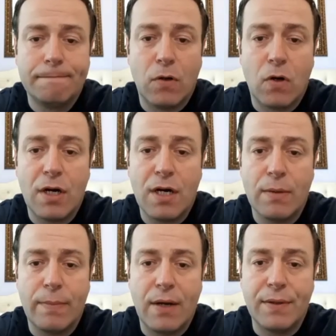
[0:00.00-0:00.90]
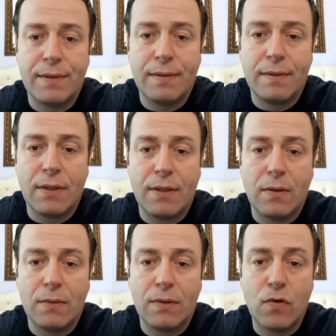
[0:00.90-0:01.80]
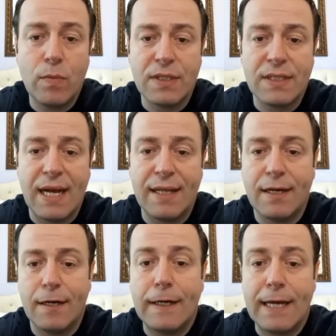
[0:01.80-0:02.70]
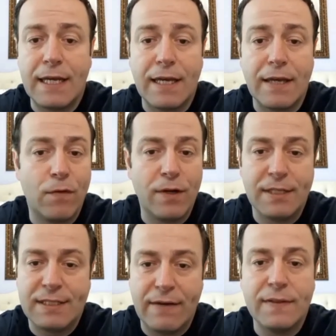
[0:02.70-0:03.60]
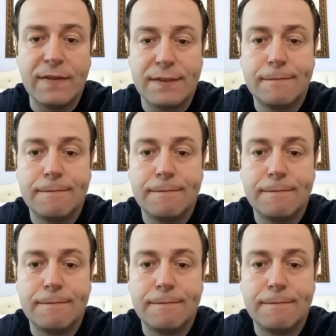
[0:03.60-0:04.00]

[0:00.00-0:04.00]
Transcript: or heard about, you know, rumors had AK-47s.